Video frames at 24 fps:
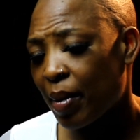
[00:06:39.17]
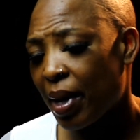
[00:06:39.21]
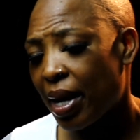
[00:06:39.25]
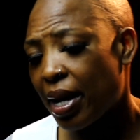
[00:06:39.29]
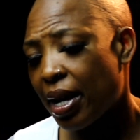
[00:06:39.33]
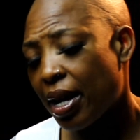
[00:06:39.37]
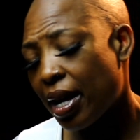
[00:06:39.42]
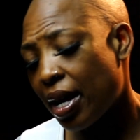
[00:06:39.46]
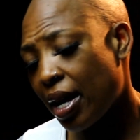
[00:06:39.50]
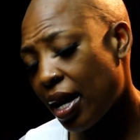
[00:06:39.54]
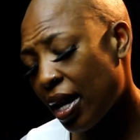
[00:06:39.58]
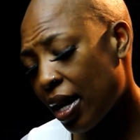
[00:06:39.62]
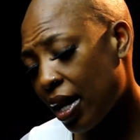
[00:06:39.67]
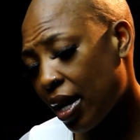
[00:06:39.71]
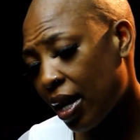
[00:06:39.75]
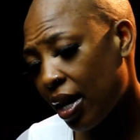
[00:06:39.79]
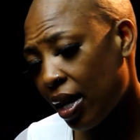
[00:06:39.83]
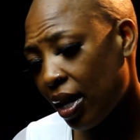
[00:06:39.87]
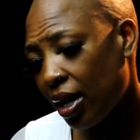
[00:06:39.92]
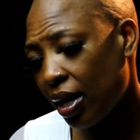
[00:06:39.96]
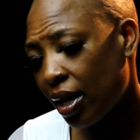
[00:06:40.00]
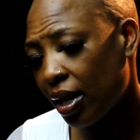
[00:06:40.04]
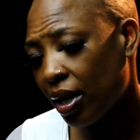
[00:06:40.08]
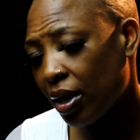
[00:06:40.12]

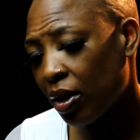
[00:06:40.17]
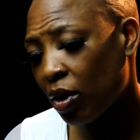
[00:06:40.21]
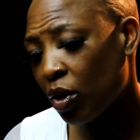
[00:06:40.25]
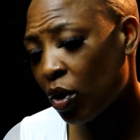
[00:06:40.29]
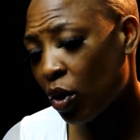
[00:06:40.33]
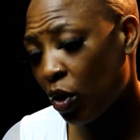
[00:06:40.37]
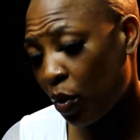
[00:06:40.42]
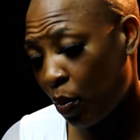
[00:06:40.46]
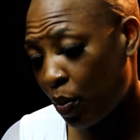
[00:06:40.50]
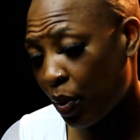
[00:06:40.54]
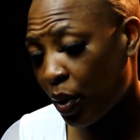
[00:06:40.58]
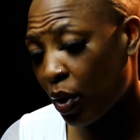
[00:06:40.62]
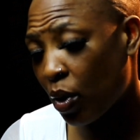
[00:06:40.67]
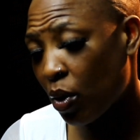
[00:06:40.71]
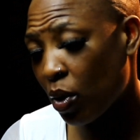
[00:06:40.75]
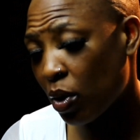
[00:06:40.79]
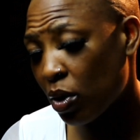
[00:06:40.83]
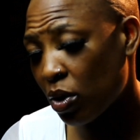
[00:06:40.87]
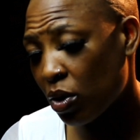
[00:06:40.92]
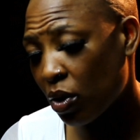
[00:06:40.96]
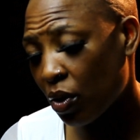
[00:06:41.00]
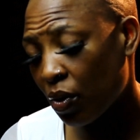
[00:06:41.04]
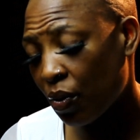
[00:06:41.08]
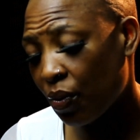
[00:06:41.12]
hair. Not
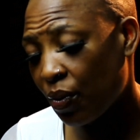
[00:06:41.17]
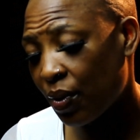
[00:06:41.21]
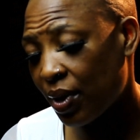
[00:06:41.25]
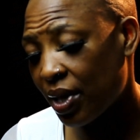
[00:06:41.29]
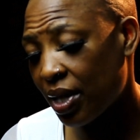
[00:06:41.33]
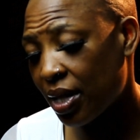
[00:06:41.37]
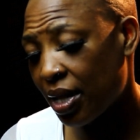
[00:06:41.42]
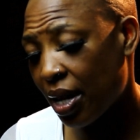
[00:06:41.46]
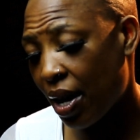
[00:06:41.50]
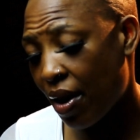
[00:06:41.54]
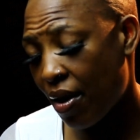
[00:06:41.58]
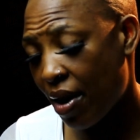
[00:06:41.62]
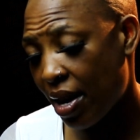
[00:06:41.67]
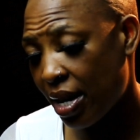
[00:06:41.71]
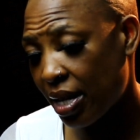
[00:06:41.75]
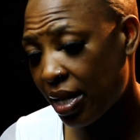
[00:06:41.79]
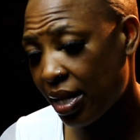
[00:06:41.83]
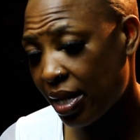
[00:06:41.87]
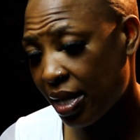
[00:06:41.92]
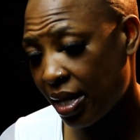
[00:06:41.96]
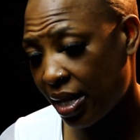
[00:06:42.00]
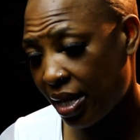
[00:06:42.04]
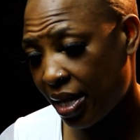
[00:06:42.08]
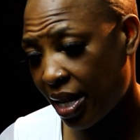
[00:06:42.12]
because of
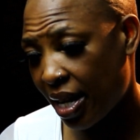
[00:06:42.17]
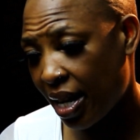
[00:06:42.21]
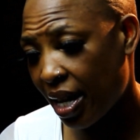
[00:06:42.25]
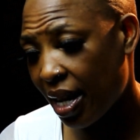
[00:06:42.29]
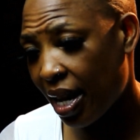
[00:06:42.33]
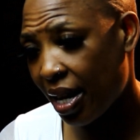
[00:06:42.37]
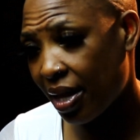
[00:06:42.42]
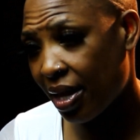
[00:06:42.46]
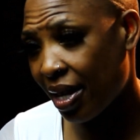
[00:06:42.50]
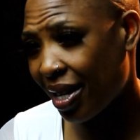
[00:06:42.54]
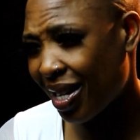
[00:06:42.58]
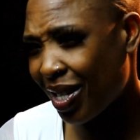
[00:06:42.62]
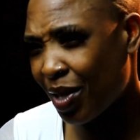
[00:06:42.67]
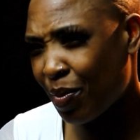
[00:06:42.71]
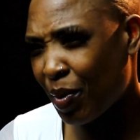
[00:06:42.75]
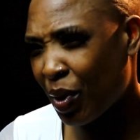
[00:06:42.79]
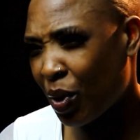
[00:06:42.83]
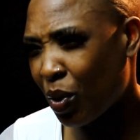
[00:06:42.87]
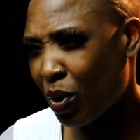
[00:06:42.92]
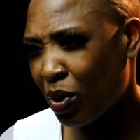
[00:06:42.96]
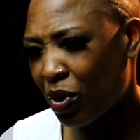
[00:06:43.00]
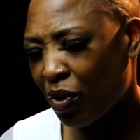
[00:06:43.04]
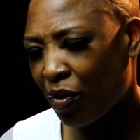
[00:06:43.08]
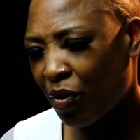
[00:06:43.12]
psoriasis. I think it's
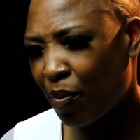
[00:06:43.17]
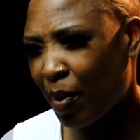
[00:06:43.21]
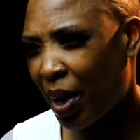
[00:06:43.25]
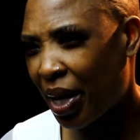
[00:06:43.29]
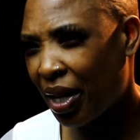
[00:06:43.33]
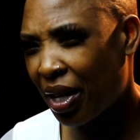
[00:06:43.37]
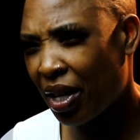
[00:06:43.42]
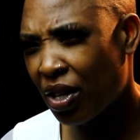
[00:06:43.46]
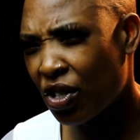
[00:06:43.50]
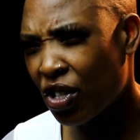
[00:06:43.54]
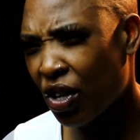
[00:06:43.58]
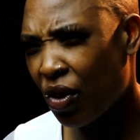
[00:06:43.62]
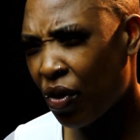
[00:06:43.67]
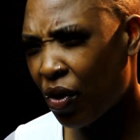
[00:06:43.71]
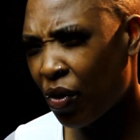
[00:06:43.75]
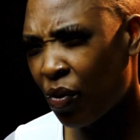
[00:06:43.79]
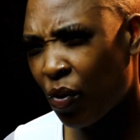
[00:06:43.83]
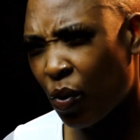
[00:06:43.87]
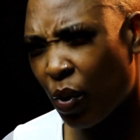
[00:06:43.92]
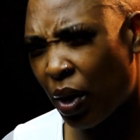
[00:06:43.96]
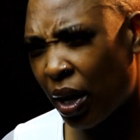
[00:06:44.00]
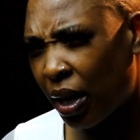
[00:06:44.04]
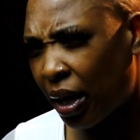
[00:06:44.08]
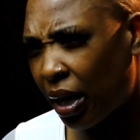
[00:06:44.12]
because of my nature
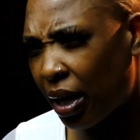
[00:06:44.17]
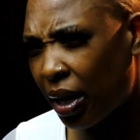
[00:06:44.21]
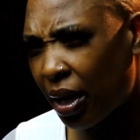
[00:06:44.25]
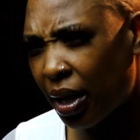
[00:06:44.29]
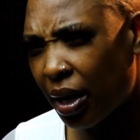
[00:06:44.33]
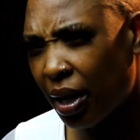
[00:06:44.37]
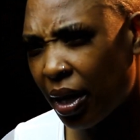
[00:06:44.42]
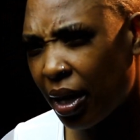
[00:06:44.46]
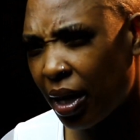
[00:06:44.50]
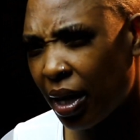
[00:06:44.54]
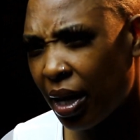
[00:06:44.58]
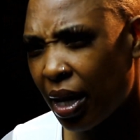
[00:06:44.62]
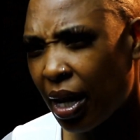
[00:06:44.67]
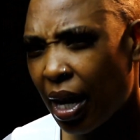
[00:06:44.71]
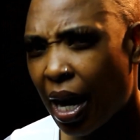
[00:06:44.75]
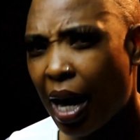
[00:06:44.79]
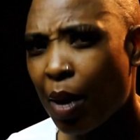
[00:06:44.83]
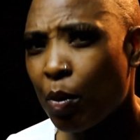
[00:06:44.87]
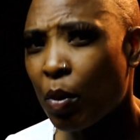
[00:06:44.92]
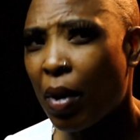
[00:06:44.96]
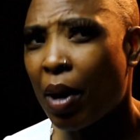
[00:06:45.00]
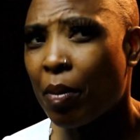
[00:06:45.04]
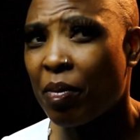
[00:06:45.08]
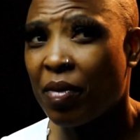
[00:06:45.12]
of work.
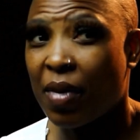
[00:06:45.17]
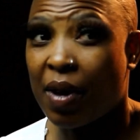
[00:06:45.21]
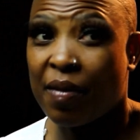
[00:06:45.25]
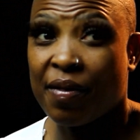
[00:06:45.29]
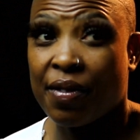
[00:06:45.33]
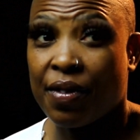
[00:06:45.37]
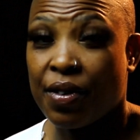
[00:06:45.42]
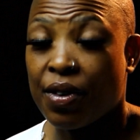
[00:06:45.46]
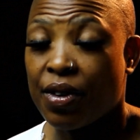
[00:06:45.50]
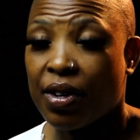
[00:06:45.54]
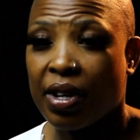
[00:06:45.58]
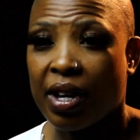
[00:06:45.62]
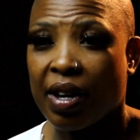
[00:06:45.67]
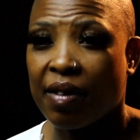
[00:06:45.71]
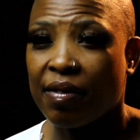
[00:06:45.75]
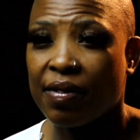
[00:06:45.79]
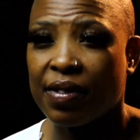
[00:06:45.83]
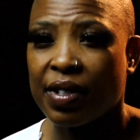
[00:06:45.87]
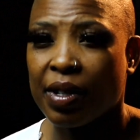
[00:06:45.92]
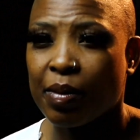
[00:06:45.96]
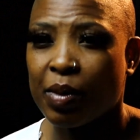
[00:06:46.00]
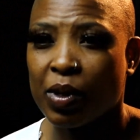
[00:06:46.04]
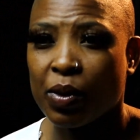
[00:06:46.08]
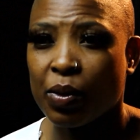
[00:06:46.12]
I'm very
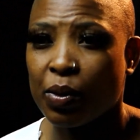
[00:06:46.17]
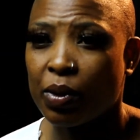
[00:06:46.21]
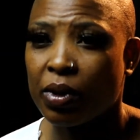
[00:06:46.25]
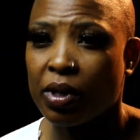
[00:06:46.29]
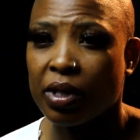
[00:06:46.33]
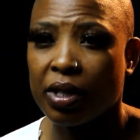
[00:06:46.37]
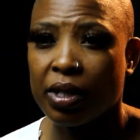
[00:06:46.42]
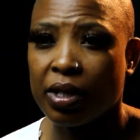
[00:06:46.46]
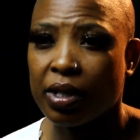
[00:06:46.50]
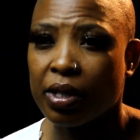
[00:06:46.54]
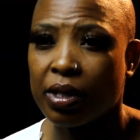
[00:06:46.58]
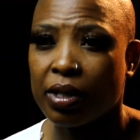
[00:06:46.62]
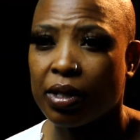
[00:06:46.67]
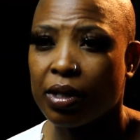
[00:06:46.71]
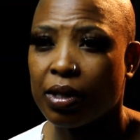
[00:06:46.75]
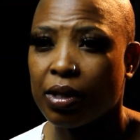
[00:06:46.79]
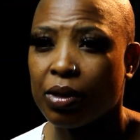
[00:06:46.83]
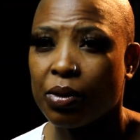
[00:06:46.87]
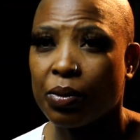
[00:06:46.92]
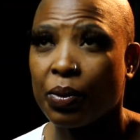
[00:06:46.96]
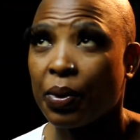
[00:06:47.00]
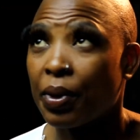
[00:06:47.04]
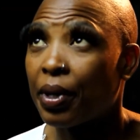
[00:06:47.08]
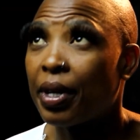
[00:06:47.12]
comfortable with
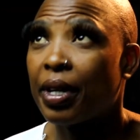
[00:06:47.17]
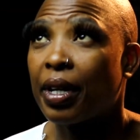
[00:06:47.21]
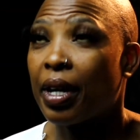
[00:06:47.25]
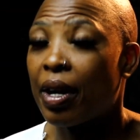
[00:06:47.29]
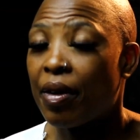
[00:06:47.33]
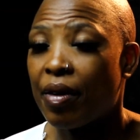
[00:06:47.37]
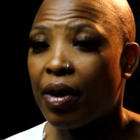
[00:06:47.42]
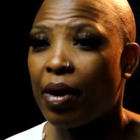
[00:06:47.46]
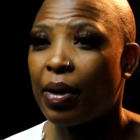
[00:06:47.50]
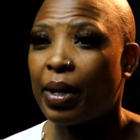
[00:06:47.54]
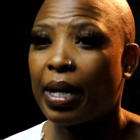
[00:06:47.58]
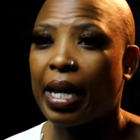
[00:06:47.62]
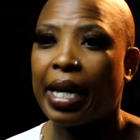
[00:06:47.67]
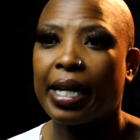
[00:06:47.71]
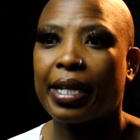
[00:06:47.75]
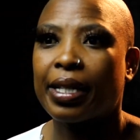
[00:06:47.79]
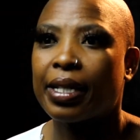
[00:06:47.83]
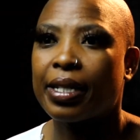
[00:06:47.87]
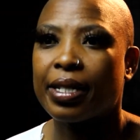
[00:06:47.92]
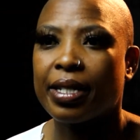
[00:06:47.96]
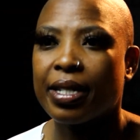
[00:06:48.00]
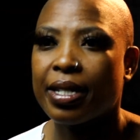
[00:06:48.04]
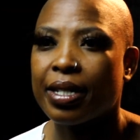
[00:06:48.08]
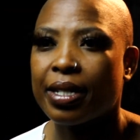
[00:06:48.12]
walking around like
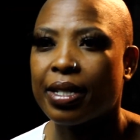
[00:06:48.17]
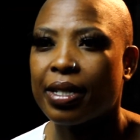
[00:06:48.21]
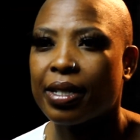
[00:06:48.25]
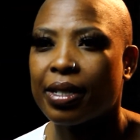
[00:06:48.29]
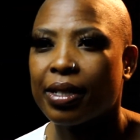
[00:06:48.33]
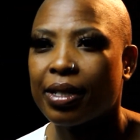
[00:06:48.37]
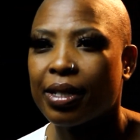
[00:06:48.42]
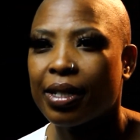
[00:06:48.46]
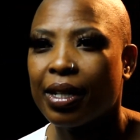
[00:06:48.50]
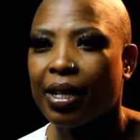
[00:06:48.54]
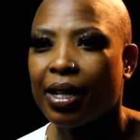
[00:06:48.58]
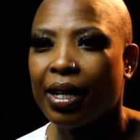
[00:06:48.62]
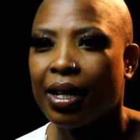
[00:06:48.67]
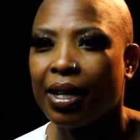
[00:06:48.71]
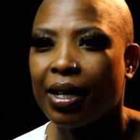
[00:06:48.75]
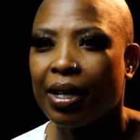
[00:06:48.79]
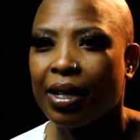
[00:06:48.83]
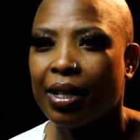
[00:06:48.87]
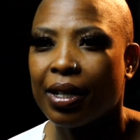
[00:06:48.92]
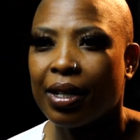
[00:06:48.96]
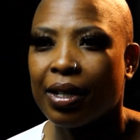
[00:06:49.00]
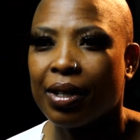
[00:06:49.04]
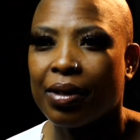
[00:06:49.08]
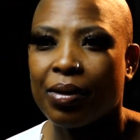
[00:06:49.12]
this.
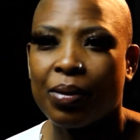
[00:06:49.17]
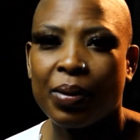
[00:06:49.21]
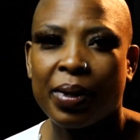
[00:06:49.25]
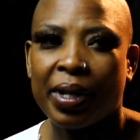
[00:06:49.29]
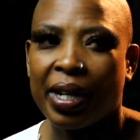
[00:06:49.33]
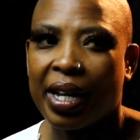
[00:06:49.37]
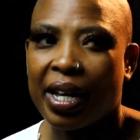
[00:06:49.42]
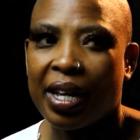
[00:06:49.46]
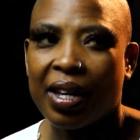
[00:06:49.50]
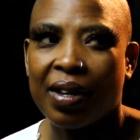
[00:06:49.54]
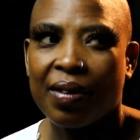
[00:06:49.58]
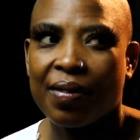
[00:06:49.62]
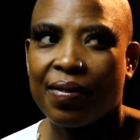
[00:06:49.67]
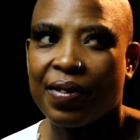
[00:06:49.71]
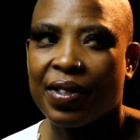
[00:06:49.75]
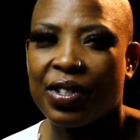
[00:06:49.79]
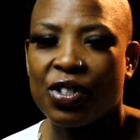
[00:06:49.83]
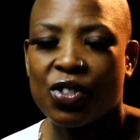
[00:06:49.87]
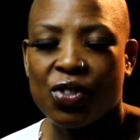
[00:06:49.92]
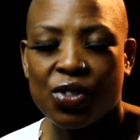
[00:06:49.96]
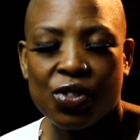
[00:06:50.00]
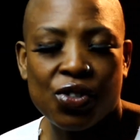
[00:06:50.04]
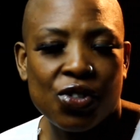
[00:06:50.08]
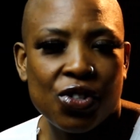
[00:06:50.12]
When I have
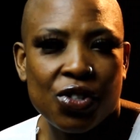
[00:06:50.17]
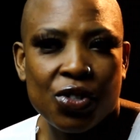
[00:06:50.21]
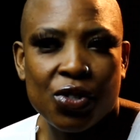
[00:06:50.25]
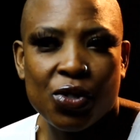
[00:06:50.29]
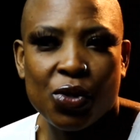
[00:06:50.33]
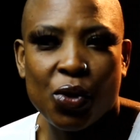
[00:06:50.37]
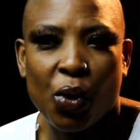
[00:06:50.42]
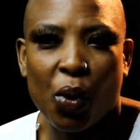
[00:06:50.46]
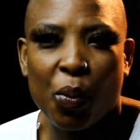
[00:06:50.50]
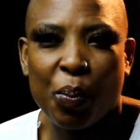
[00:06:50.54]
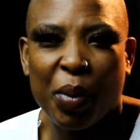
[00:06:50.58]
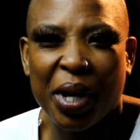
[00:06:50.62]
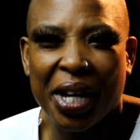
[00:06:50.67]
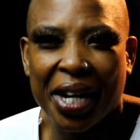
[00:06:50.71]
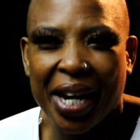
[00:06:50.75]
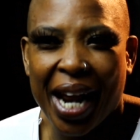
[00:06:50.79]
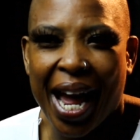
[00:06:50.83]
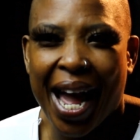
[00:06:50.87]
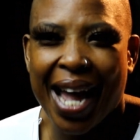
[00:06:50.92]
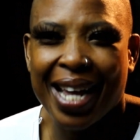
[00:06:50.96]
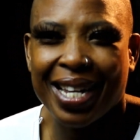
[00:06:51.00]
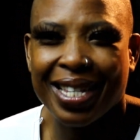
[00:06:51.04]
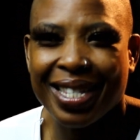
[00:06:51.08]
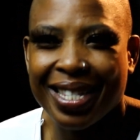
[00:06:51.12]
the chiscope
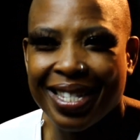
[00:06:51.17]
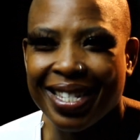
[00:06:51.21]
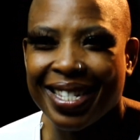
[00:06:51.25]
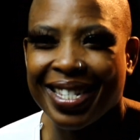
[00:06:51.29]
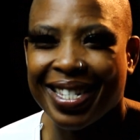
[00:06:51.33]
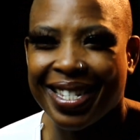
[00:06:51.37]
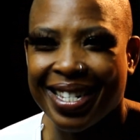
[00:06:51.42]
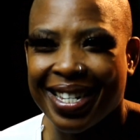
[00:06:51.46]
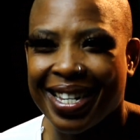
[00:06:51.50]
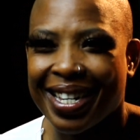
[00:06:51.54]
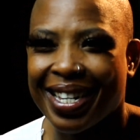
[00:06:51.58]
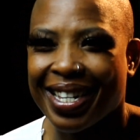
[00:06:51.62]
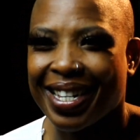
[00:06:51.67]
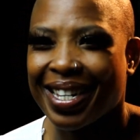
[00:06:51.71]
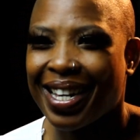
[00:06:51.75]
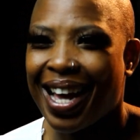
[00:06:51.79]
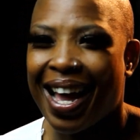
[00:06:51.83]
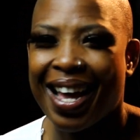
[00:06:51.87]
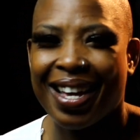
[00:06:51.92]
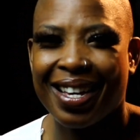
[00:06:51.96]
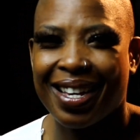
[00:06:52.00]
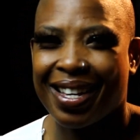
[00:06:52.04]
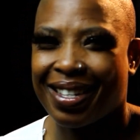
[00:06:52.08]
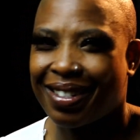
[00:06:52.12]
right in
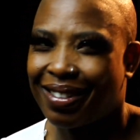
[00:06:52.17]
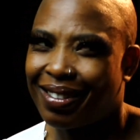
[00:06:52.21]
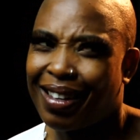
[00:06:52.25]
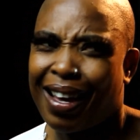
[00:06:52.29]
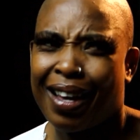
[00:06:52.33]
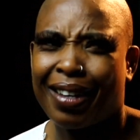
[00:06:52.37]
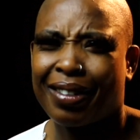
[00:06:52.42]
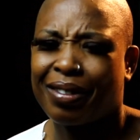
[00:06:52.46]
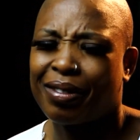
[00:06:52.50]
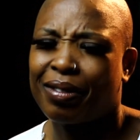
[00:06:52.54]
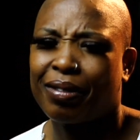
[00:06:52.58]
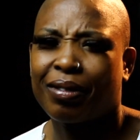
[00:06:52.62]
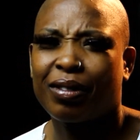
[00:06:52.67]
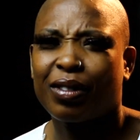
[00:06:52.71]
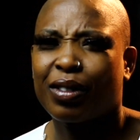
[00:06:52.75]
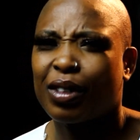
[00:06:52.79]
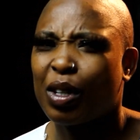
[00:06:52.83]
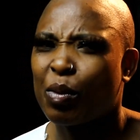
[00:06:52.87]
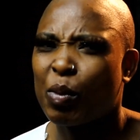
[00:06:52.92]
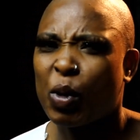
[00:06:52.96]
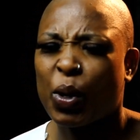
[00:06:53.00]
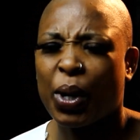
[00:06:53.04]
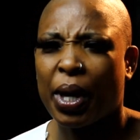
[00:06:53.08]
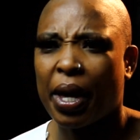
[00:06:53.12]

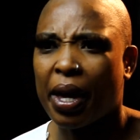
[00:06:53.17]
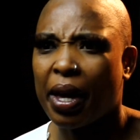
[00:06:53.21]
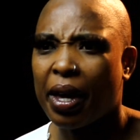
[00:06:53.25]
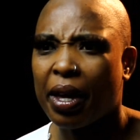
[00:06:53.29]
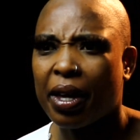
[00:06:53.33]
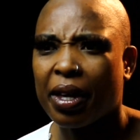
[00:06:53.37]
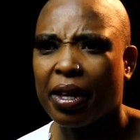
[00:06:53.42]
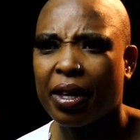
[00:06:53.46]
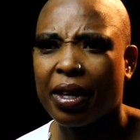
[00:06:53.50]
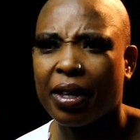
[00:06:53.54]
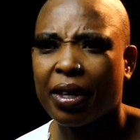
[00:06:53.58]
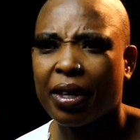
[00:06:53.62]
I'm okay.